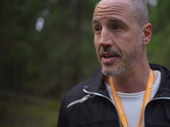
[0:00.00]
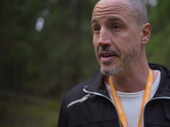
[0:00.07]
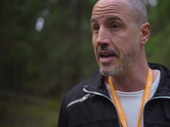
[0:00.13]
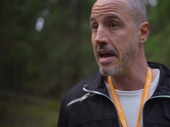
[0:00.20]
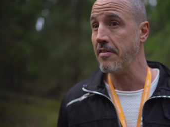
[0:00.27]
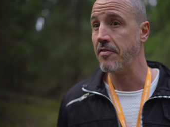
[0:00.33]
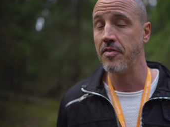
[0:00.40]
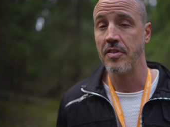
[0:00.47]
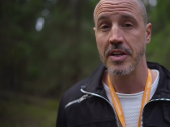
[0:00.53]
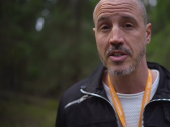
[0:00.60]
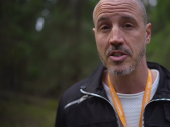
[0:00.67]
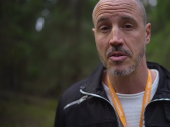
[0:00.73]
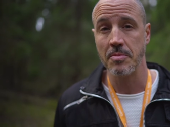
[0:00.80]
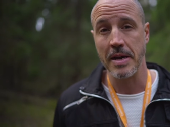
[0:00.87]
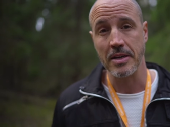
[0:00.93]

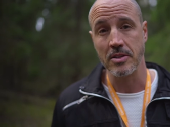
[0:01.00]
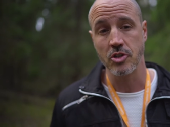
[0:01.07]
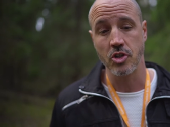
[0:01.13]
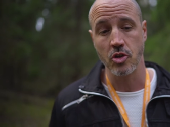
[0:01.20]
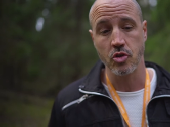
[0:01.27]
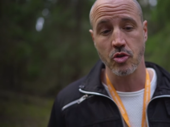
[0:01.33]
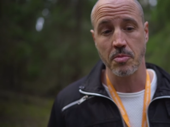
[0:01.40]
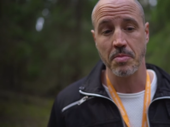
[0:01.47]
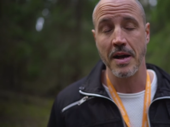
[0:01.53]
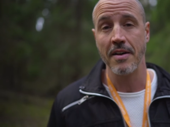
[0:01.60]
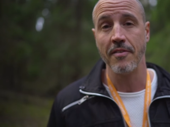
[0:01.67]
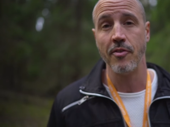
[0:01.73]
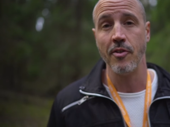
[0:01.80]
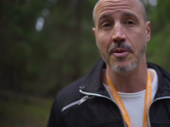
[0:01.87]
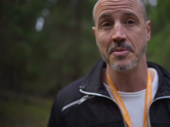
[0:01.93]
Netflix about social
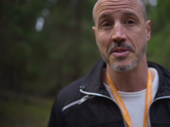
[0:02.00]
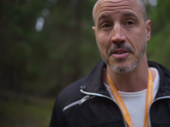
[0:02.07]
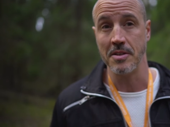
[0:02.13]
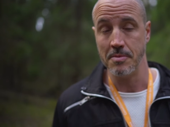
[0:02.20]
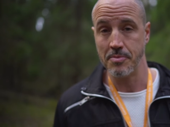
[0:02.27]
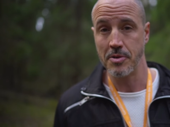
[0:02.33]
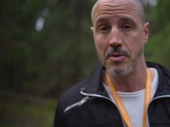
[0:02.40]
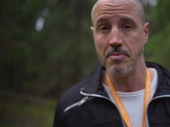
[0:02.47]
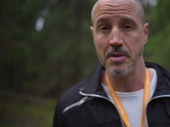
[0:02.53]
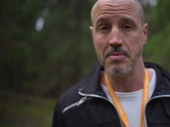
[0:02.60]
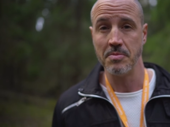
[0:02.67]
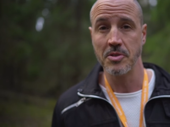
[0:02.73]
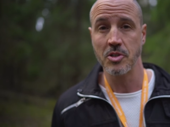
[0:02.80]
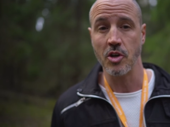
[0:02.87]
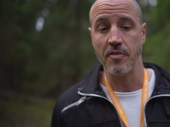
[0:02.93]
platforms and the
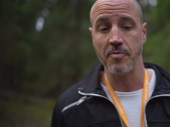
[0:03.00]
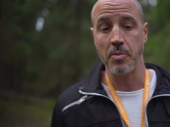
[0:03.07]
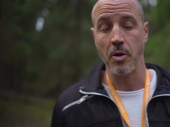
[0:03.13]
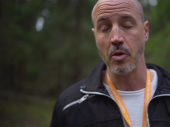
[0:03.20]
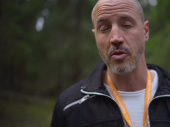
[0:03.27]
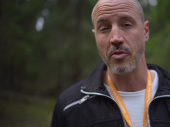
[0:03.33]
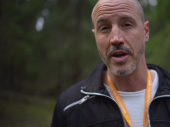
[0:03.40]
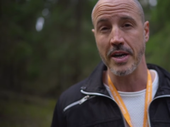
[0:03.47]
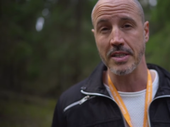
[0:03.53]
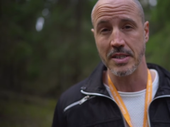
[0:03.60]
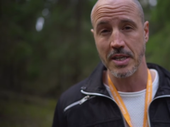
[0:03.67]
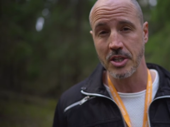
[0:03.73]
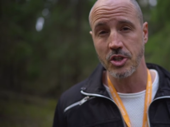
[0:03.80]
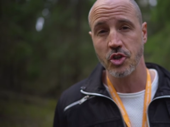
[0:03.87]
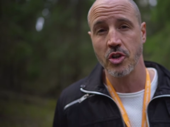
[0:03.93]
problems of
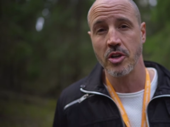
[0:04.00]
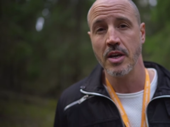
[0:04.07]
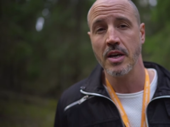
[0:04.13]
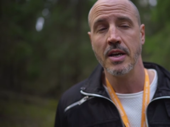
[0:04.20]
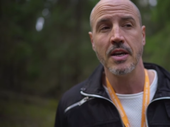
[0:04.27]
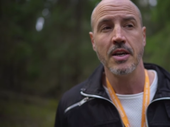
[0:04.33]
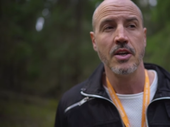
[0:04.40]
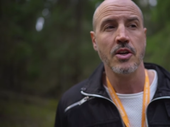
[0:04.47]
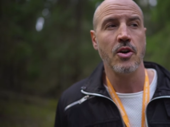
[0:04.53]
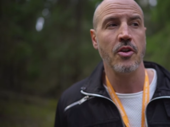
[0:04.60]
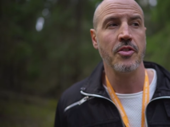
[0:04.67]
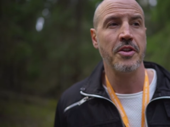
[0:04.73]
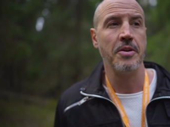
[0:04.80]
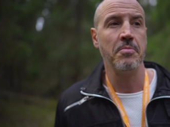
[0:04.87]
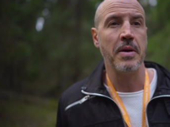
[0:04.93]
polarization
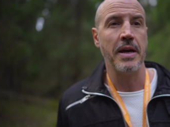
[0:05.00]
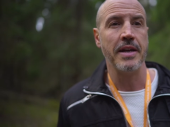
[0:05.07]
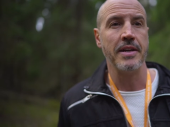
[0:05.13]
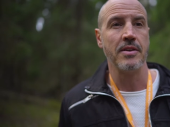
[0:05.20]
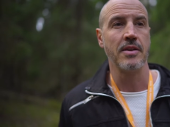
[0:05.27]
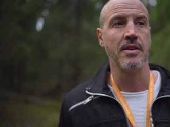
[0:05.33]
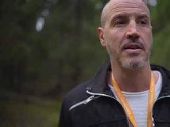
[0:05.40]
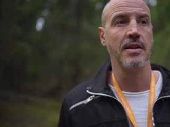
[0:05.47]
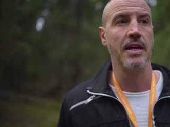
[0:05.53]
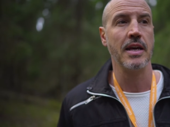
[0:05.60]
on them and